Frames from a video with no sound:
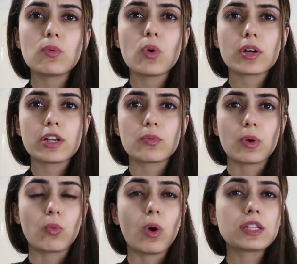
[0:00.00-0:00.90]
worried
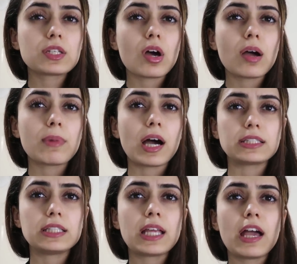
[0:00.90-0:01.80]
when one time I
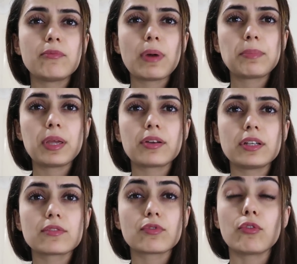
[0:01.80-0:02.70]
didn't have my
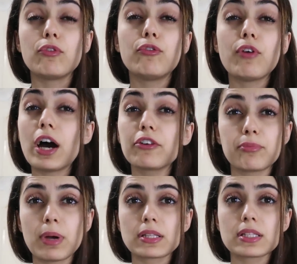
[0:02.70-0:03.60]
periods for
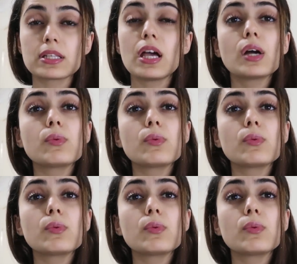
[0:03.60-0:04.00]
5 months.